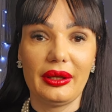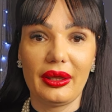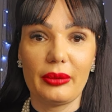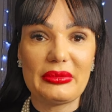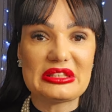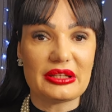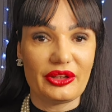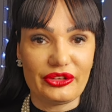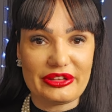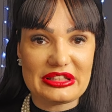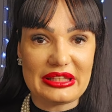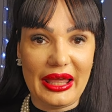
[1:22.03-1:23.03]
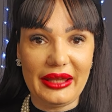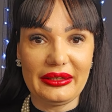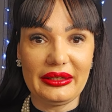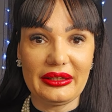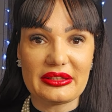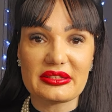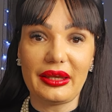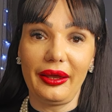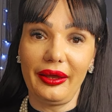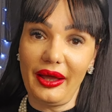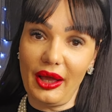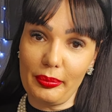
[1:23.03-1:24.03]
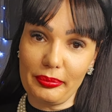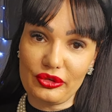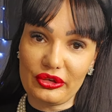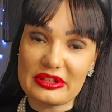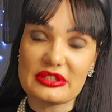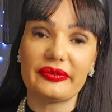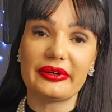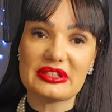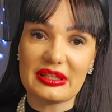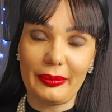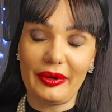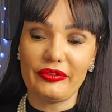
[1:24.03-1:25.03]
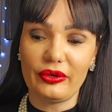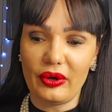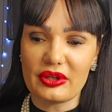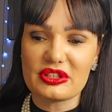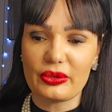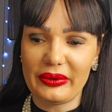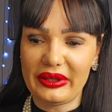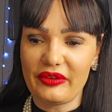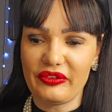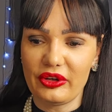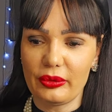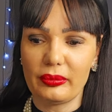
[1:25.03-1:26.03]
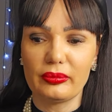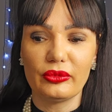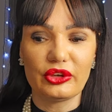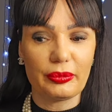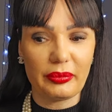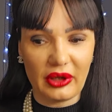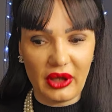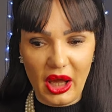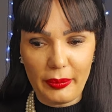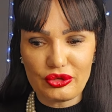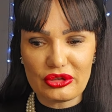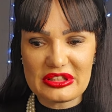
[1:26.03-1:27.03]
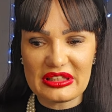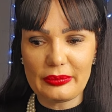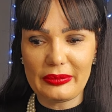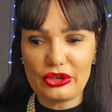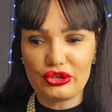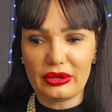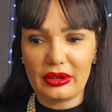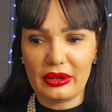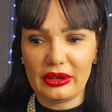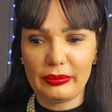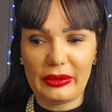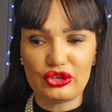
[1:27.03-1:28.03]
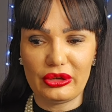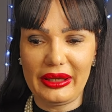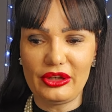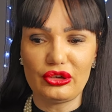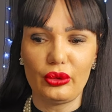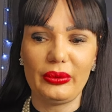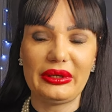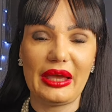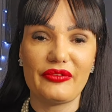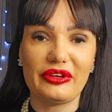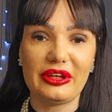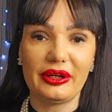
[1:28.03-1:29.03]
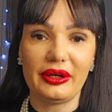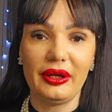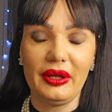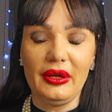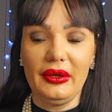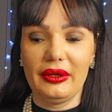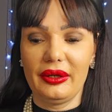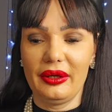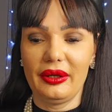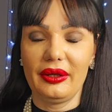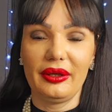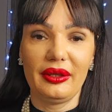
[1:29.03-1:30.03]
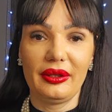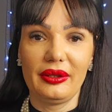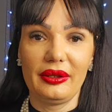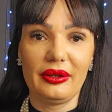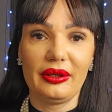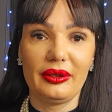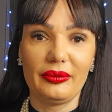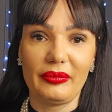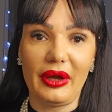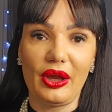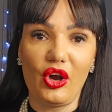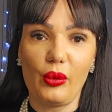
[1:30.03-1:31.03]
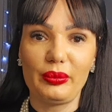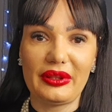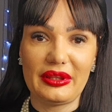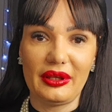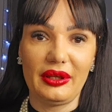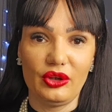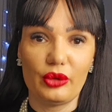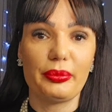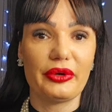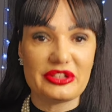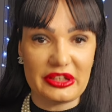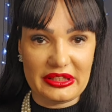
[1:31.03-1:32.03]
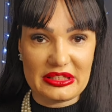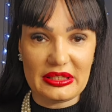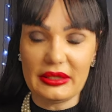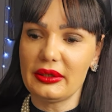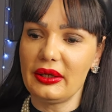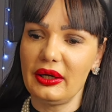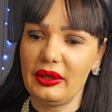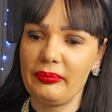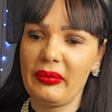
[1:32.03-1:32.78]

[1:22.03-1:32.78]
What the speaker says: misunderstandings, options for some of you. Also, we have here multiple options, imagination we have here. I hope that your person is single.